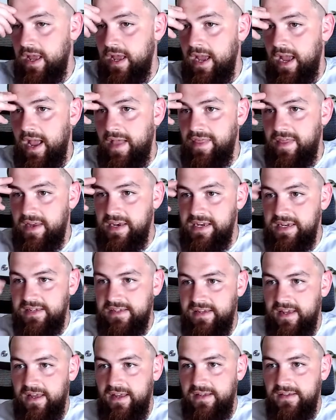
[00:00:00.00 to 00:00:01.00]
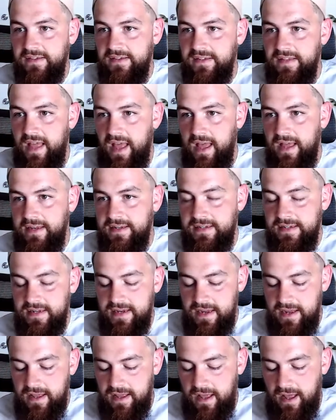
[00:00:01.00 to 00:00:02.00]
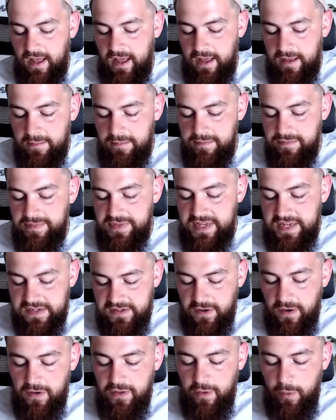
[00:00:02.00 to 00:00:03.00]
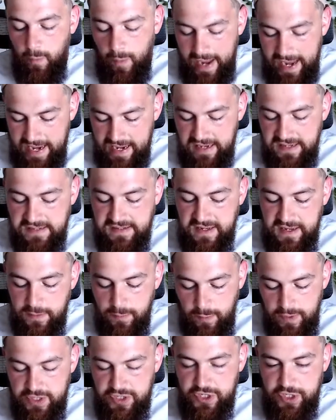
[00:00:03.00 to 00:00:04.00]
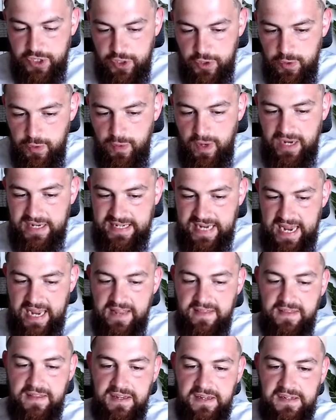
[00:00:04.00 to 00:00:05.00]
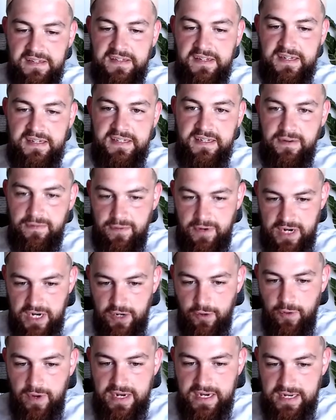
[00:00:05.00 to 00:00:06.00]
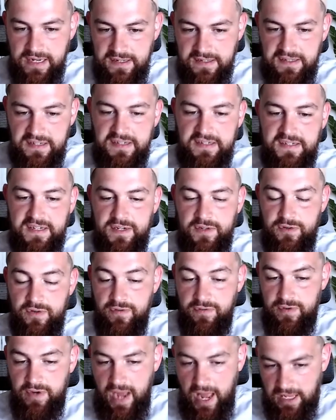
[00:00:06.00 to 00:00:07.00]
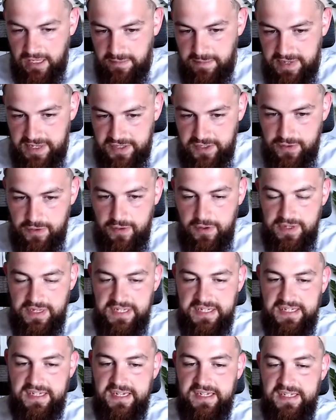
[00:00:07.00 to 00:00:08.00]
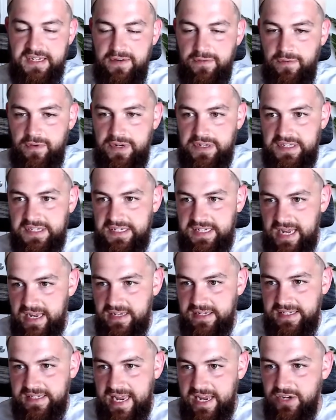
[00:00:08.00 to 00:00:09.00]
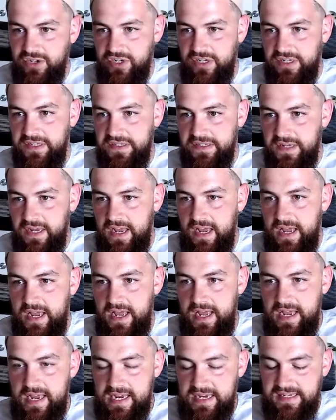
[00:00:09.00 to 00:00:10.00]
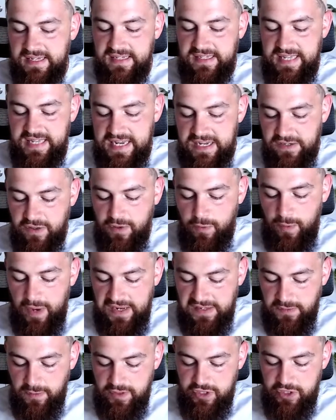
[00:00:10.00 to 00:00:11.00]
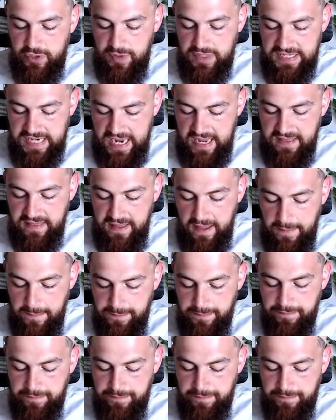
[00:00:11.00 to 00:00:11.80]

And then he says that these are the ways in which you attain these 6 different ingredients, these 6 different elements, or these 6 different stations. He says these are the ways in which you attain them.